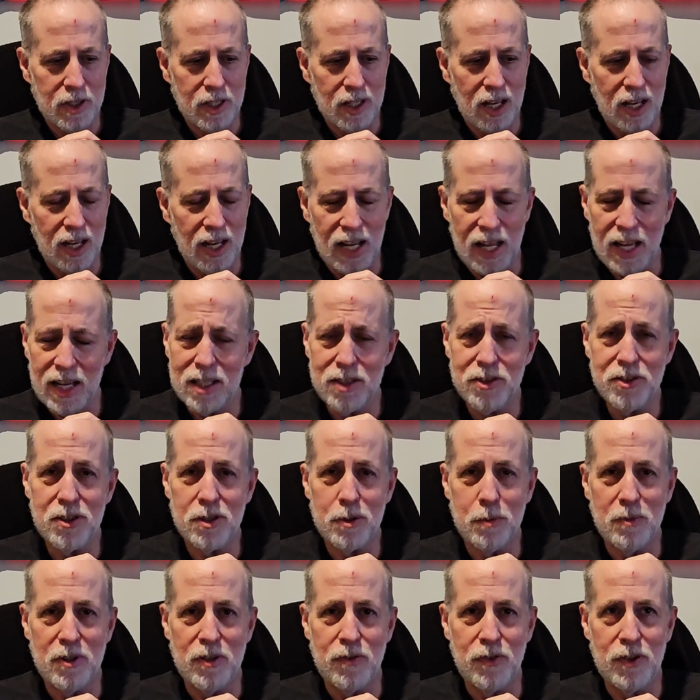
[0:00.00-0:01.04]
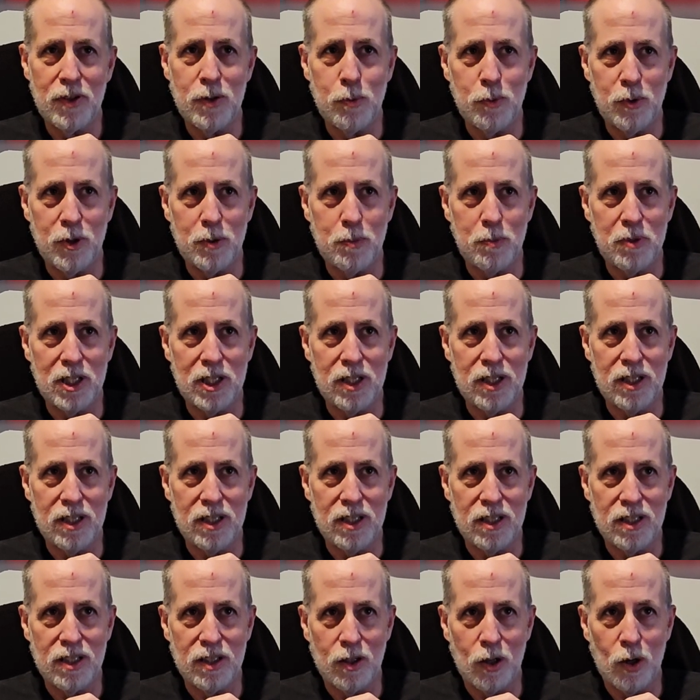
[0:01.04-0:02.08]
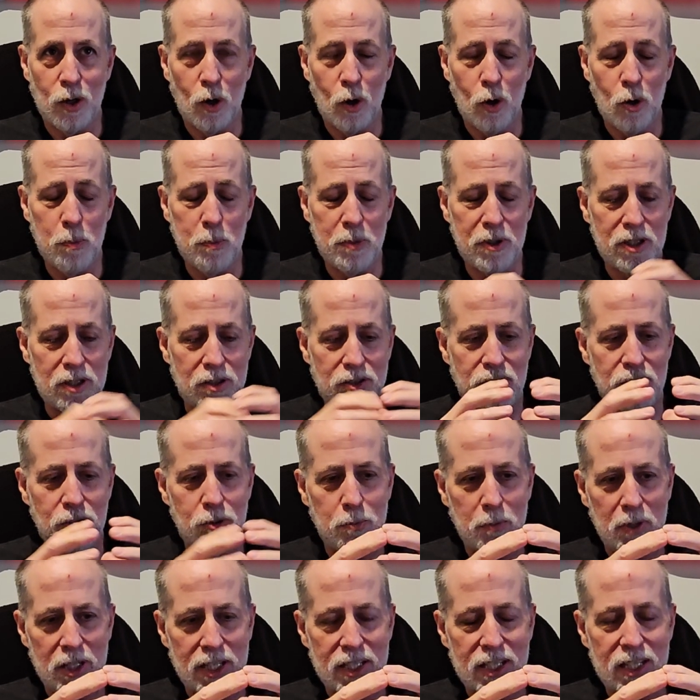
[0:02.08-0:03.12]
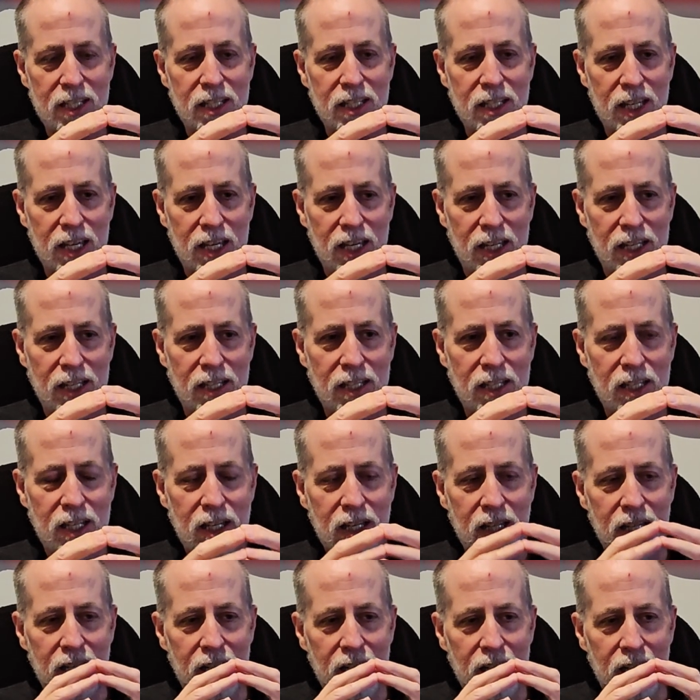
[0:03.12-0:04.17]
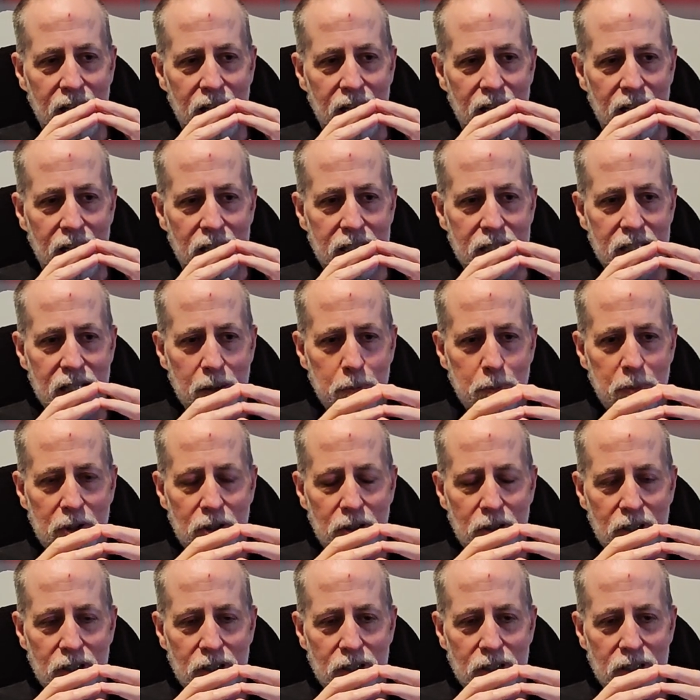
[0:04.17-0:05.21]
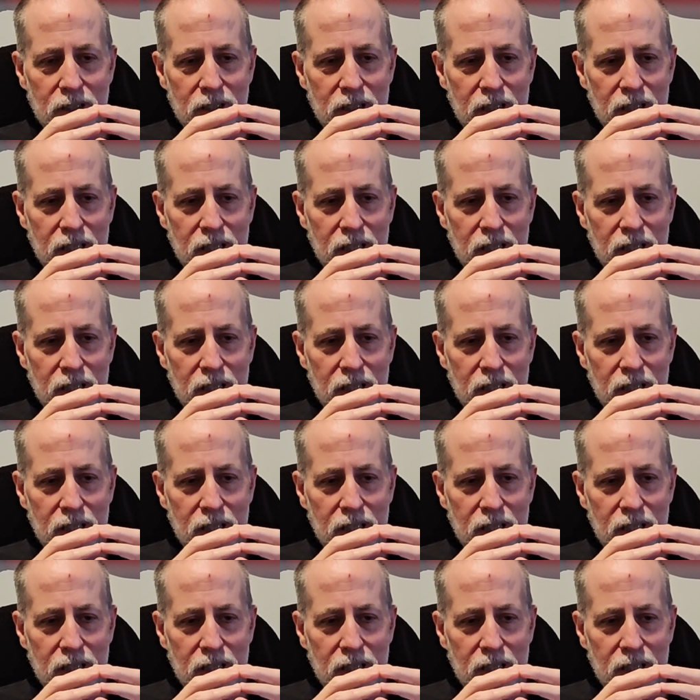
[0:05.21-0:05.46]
I asked him if he would be, open to making a coupler